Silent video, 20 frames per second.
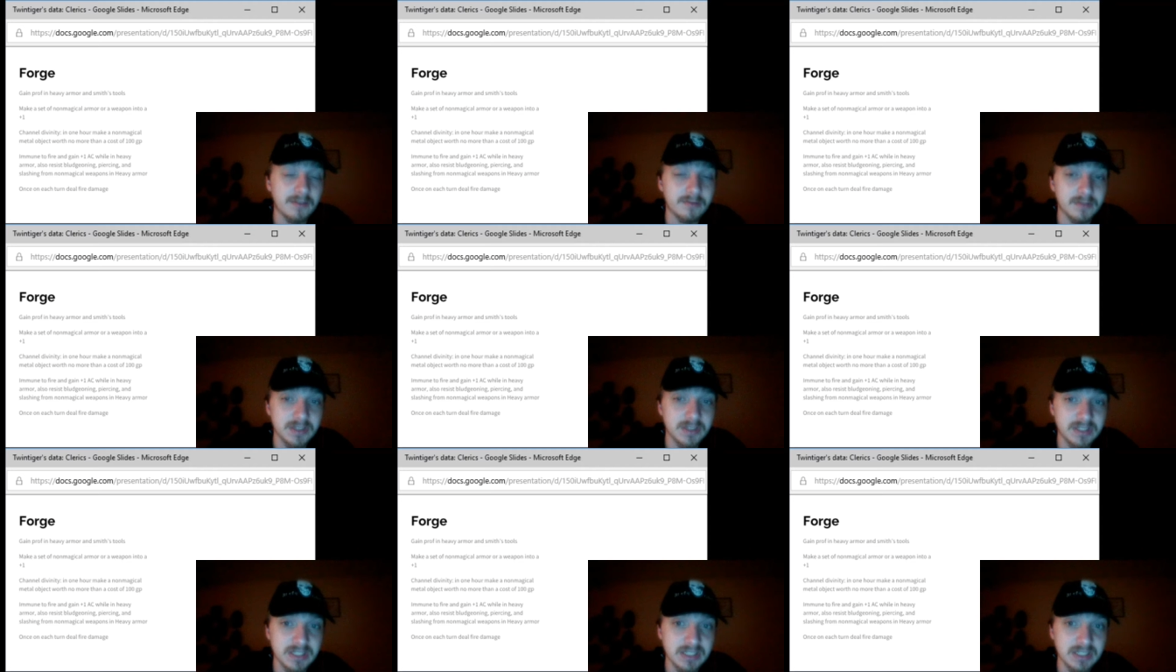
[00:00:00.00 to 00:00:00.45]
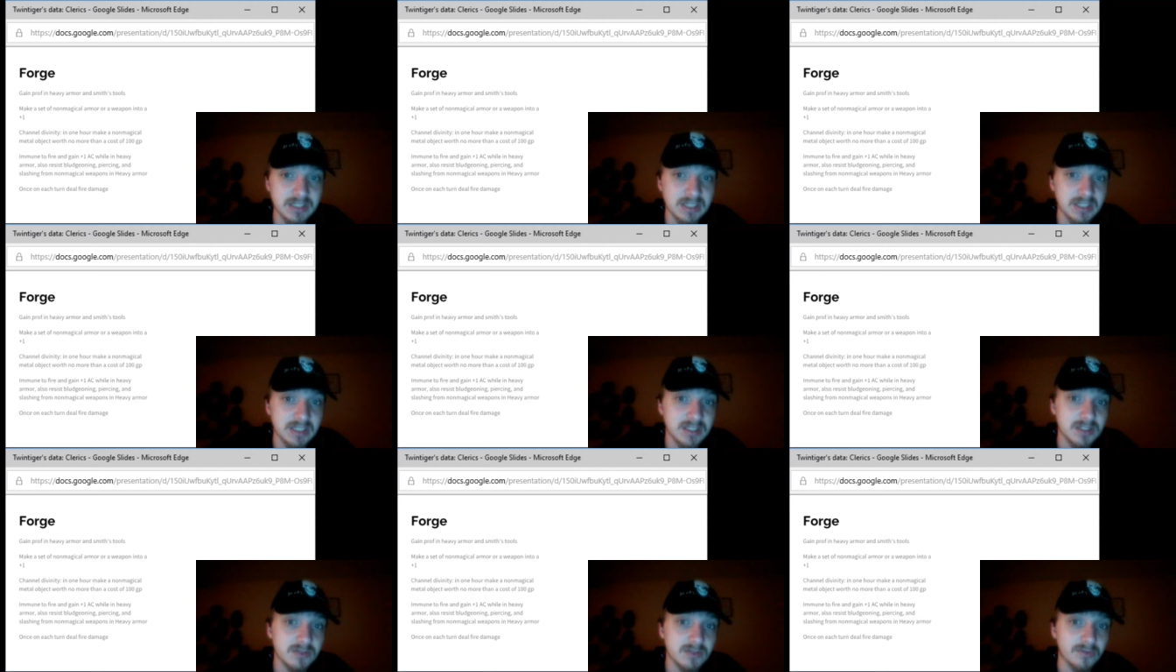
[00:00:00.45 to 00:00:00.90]

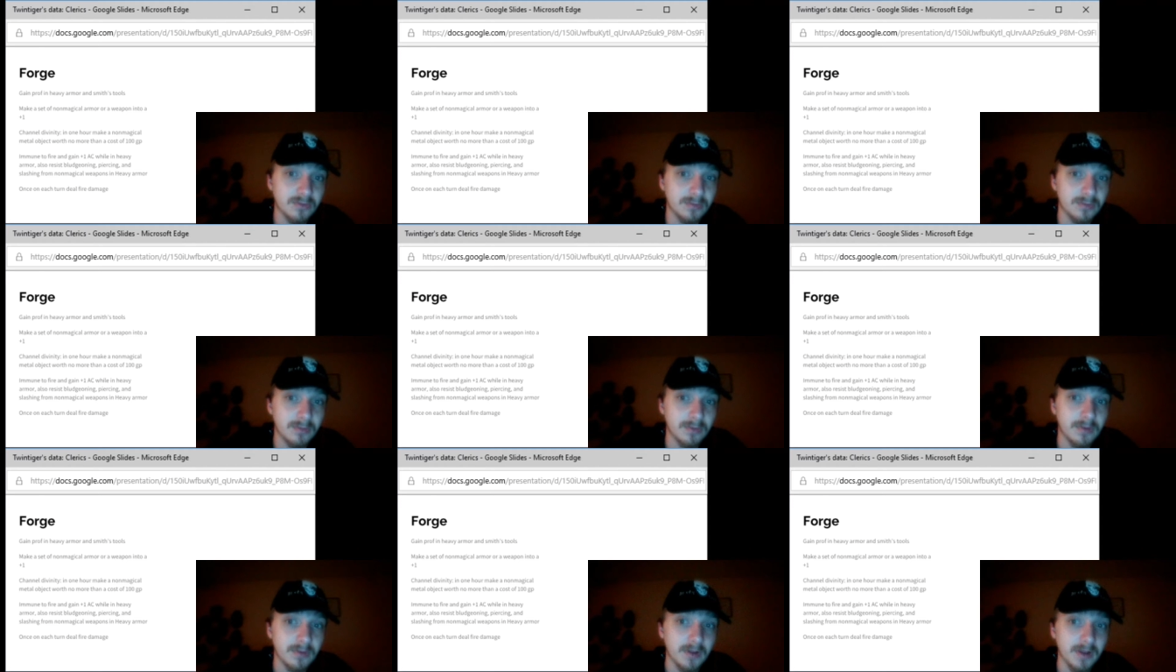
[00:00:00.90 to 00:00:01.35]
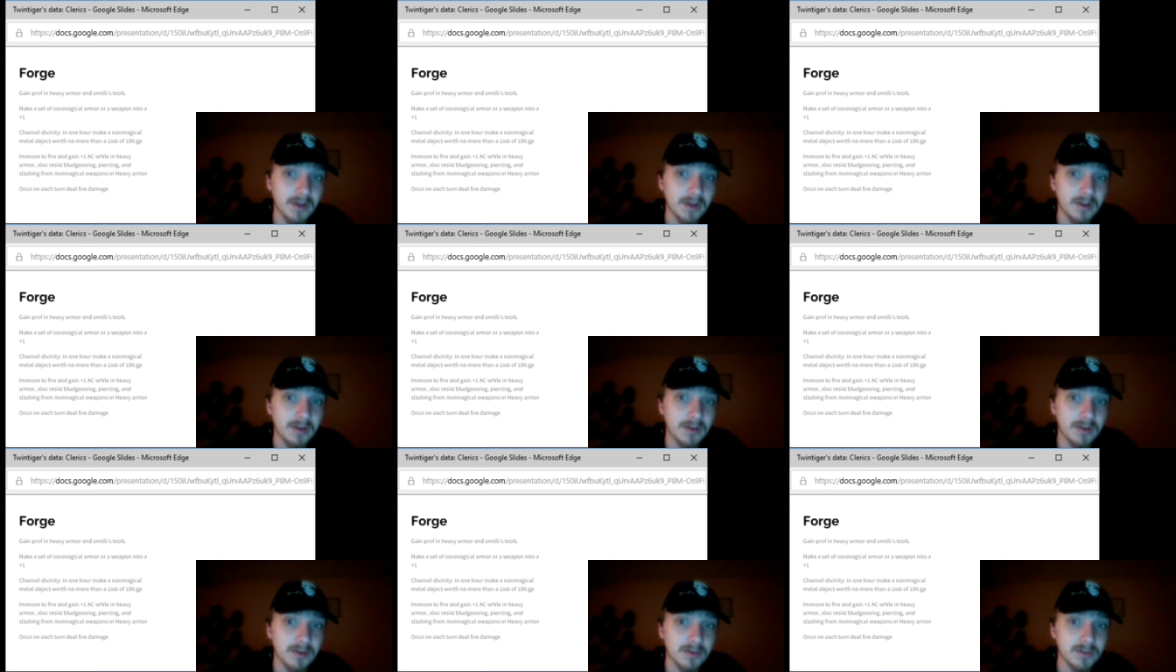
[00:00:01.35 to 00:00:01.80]
resistance
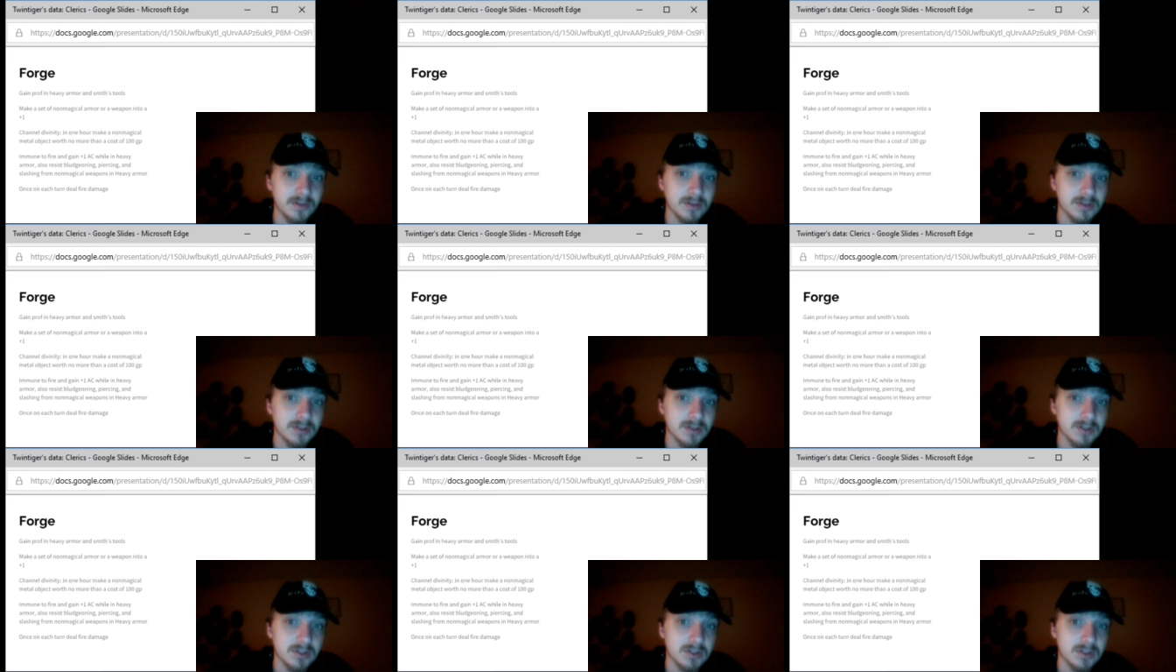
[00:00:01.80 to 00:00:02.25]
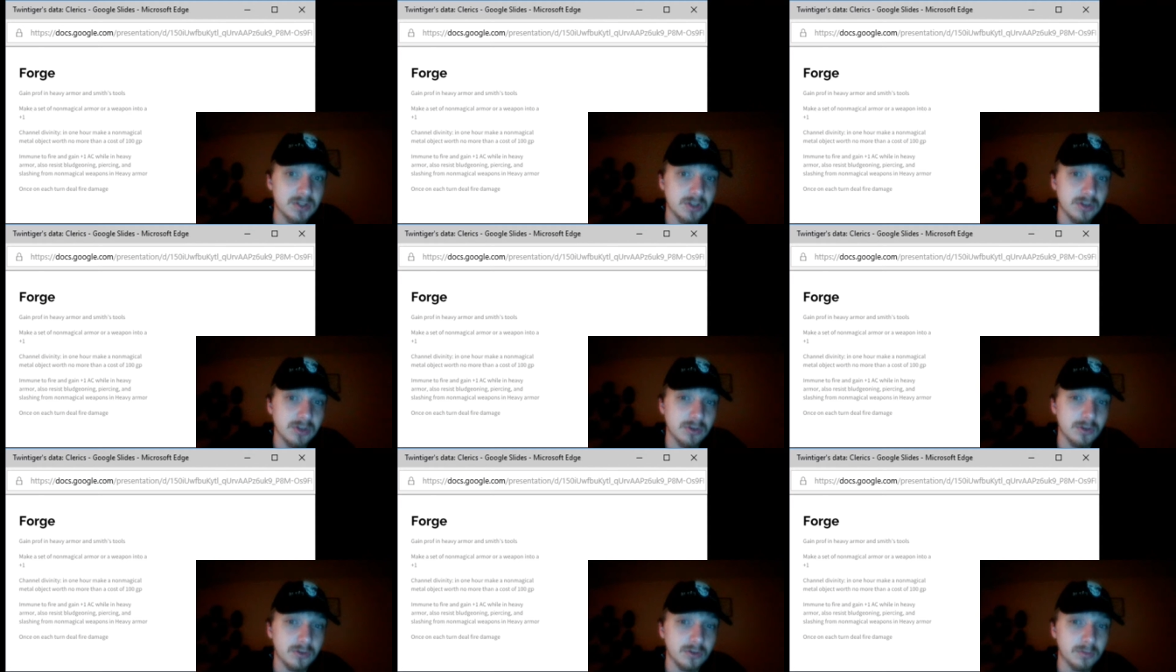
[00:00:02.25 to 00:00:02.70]

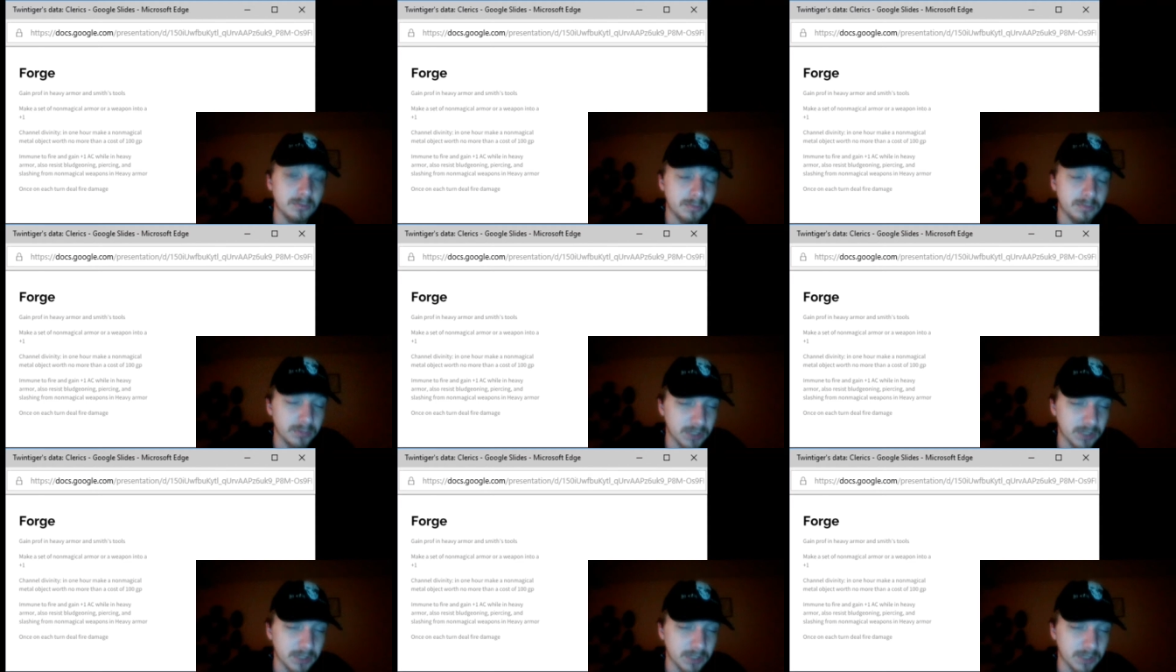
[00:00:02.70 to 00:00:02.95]
to